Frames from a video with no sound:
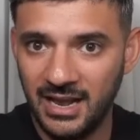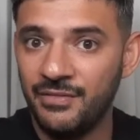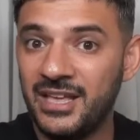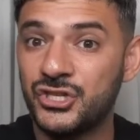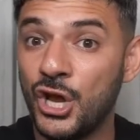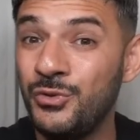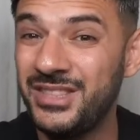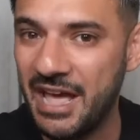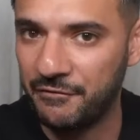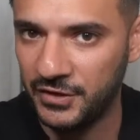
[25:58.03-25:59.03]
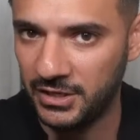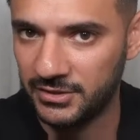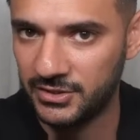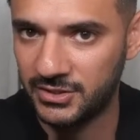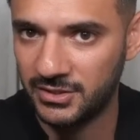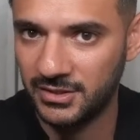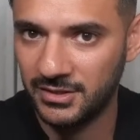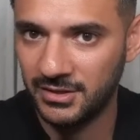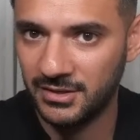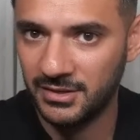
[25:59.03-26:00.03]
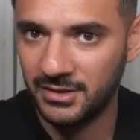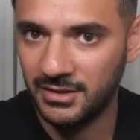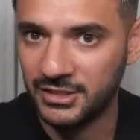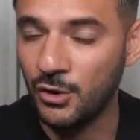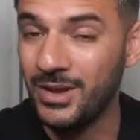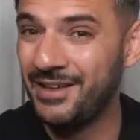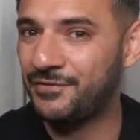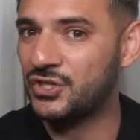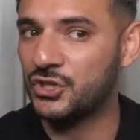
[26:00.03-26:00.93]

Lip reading: There's no definites. There's no ifs, no